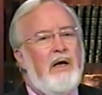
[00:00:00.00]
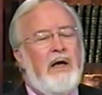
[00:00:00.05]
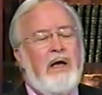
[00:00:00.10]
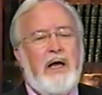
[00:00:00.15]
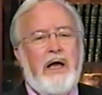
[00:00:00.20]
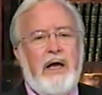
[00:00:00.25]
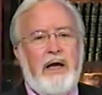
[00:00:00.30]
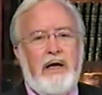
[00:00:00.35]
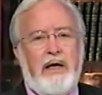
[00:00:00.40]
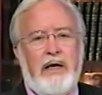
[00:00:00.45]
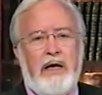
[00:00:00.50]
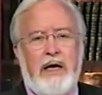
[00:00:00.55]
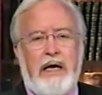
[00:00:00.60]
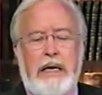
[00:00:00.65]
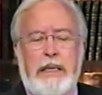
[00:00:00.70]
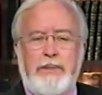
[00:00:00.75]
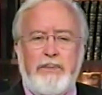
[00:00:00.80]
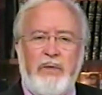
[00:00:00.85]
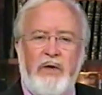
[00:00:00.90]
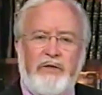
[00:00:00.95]
a,
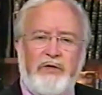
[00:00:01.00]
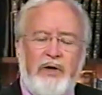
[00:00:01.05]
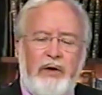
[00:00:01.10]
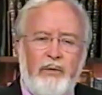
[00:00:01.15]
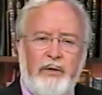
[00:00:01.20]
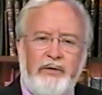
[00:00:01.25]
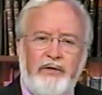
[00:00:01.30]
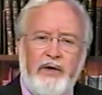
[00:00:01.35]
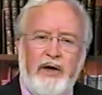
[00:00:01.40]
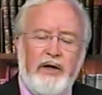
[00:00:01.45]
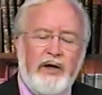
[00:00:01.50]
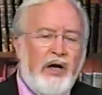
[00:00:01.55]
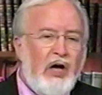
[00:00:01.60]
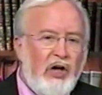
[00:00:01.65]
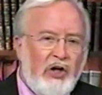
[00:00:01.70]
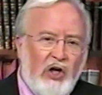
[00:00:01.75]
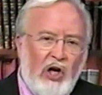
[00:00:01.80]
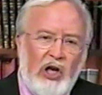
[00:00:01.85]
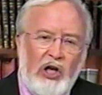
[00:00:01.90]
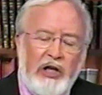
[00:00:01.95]
uh, shall we say, an
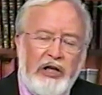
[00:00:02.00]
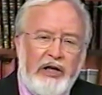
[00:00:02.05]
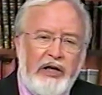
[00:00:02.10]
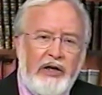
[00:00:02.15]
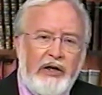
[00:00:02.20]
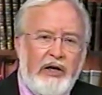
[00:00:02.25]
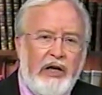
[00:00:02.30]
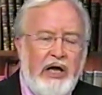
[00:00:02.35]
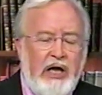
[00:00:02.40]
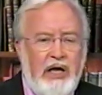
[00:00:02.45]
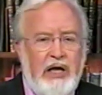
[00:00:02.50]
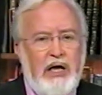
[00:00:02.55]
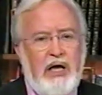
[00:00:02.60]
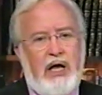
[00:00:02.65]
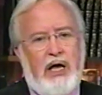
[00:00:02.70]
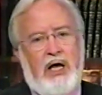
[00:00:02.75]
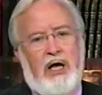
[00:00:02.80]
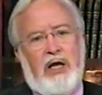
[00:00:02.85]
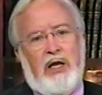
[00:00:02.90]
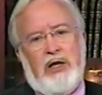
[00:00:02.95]
unclean
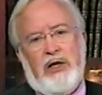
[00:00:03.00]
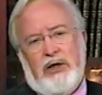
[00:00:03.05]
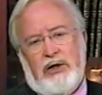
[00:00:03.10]
uh,